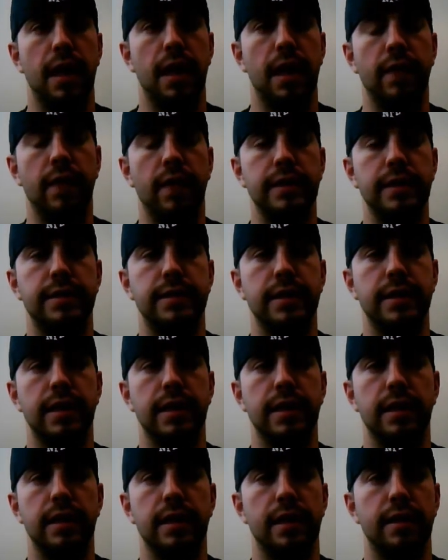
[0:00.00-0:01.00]
And they
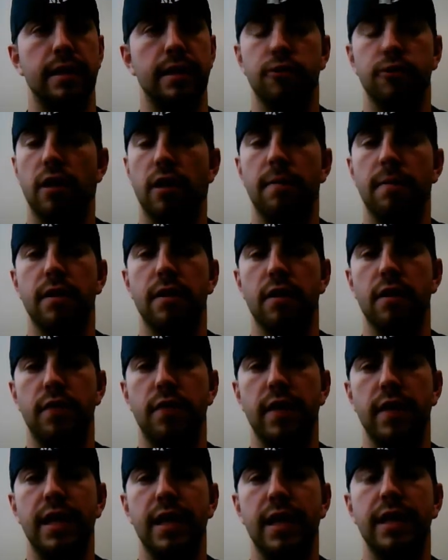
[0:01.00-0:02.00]
said they were talking about
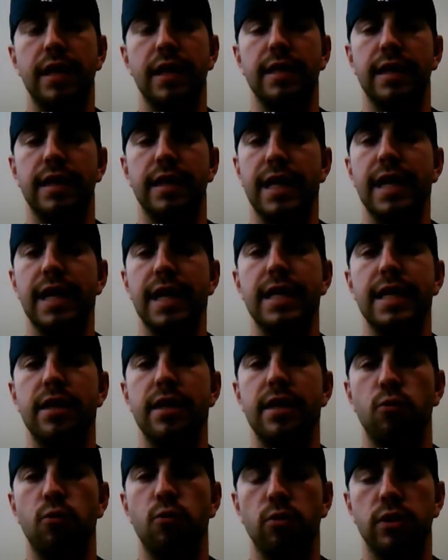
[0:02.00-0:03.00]
the things that they
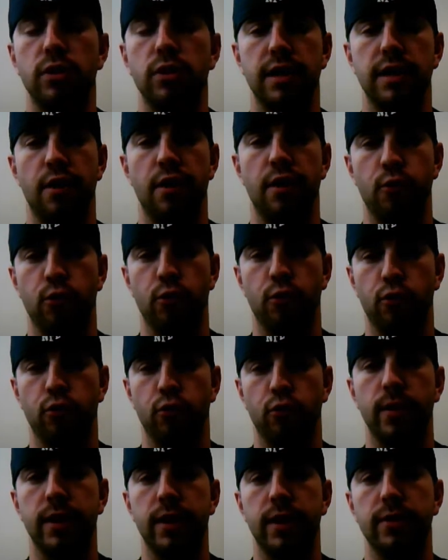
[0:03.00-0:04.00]
did towards the end of their
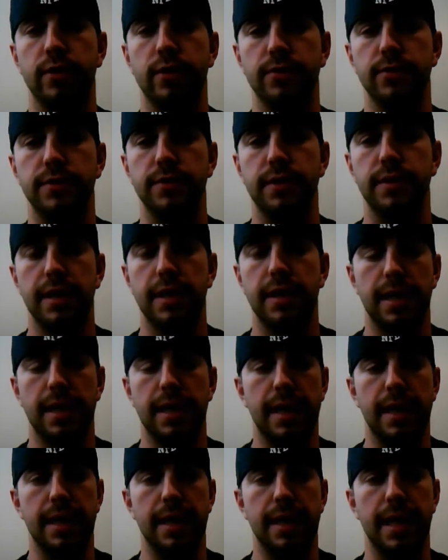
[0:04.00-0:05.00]
careers
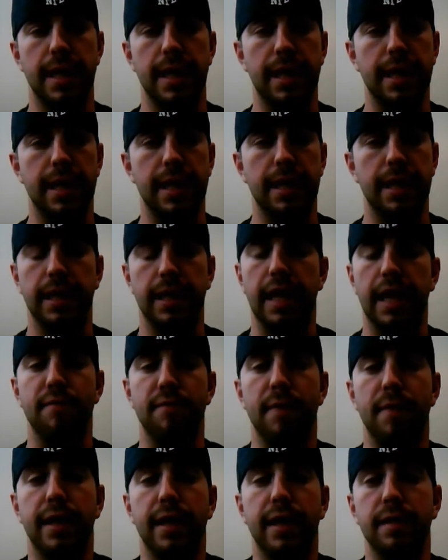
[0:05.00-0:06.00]
that
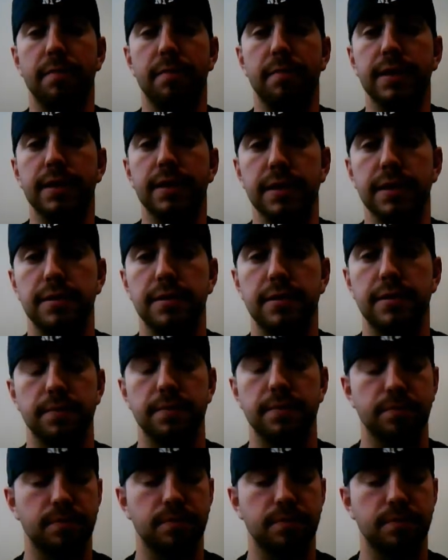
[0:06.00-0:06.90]
gave back to the business.